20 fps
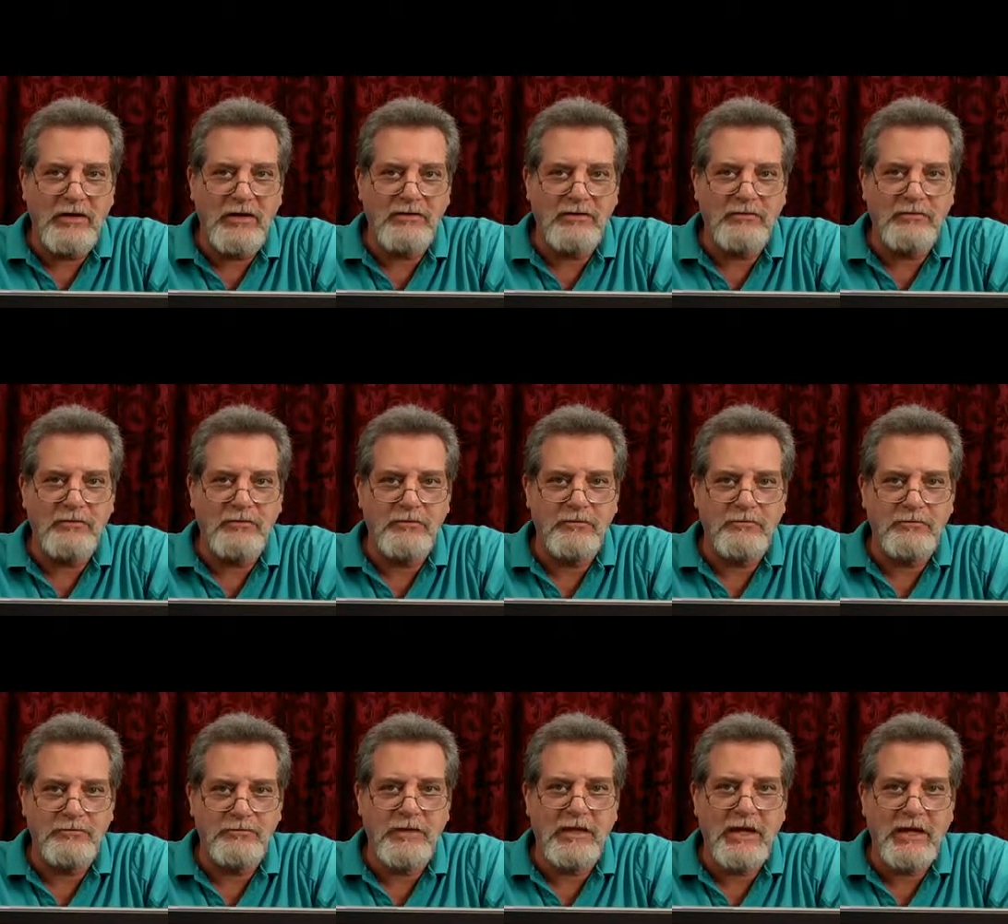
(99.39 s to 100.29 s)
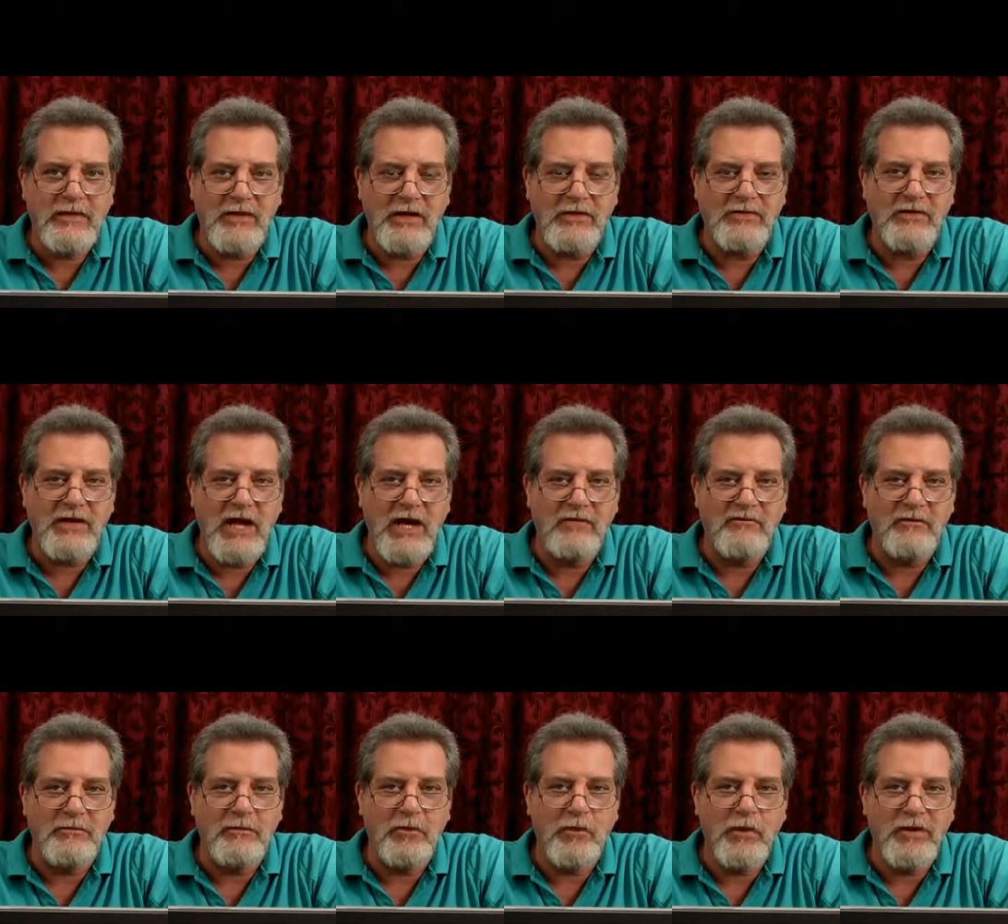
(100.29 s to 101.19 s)
It's, I think it's kind of
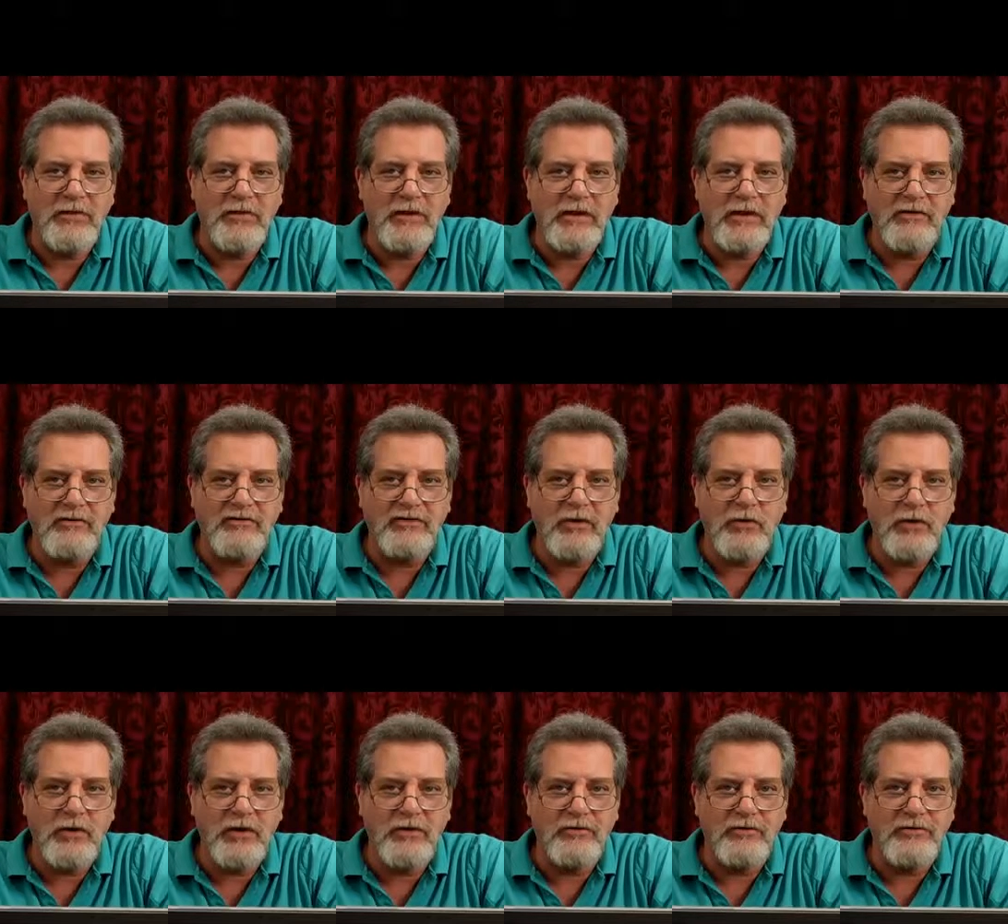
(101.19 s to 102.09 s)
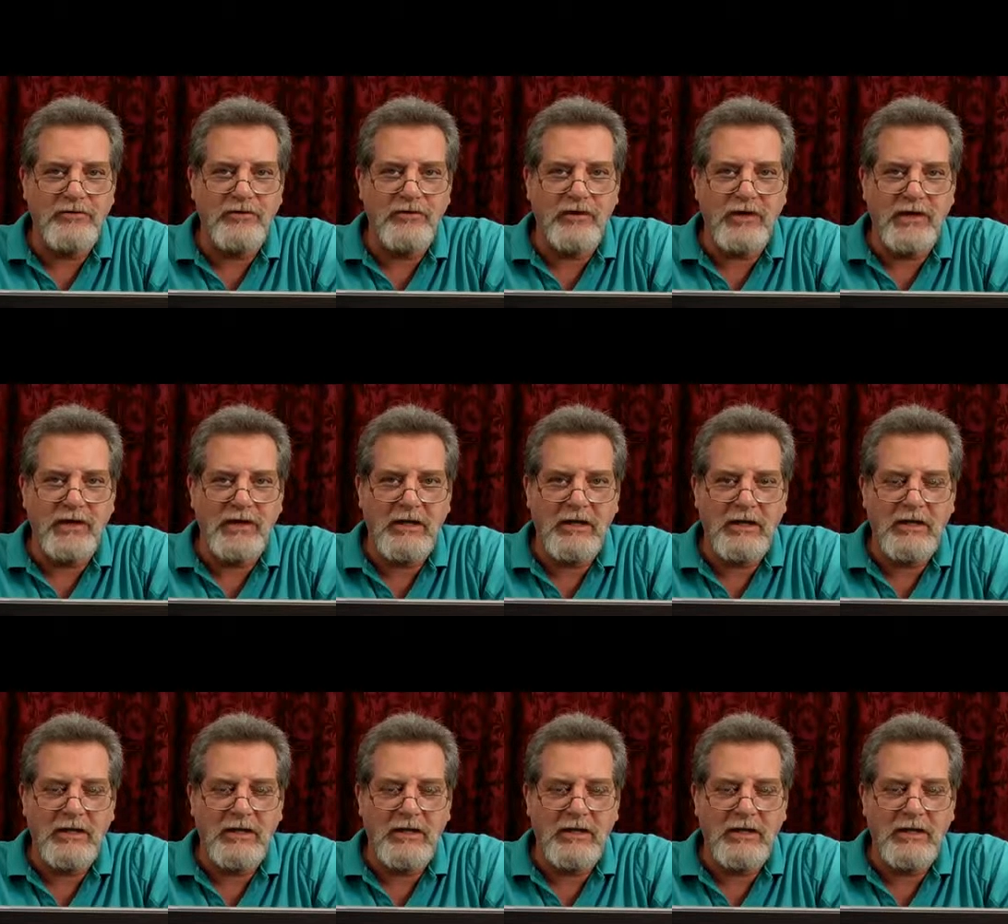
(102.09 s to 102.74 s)
important that you see what you're shooting.